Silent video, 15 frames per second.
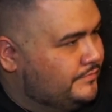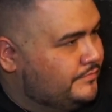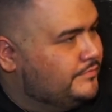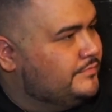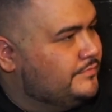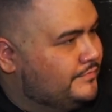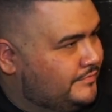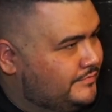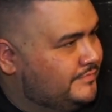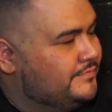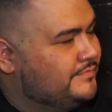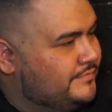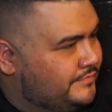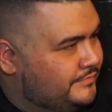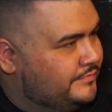
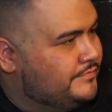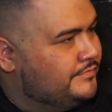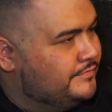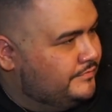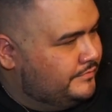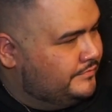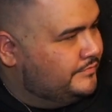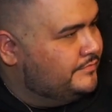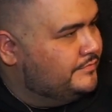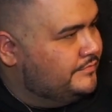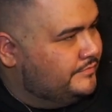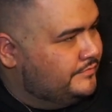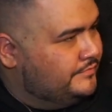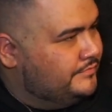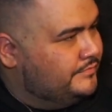
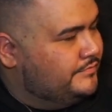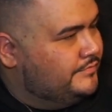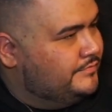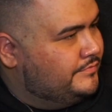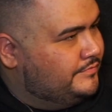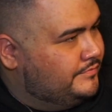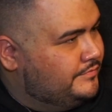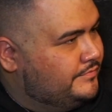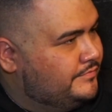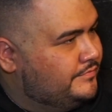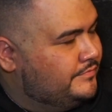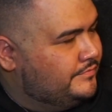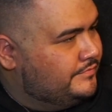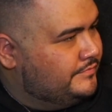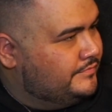
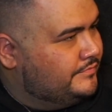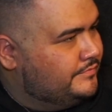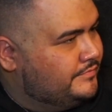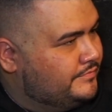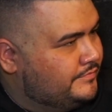This person isn't speaking.